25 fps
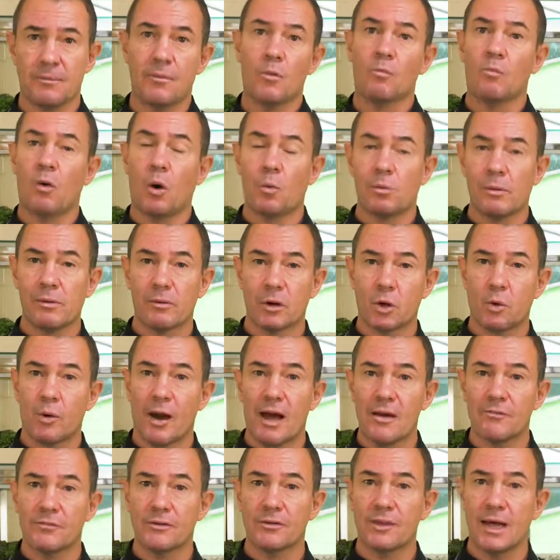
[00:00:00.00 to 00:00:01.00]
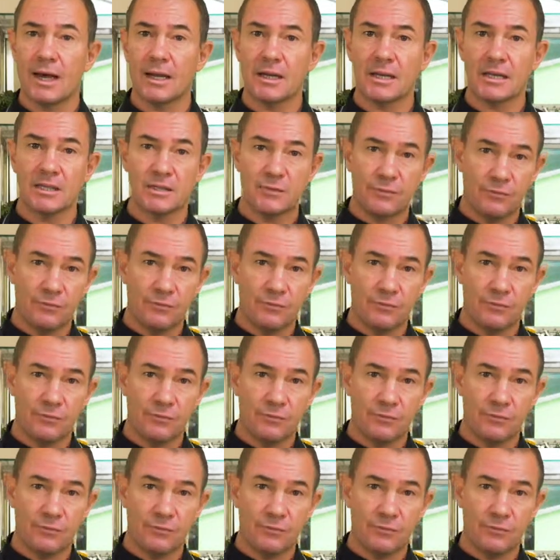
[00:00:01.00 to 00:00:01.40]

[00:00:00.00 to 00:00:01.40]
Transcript: What we require for that is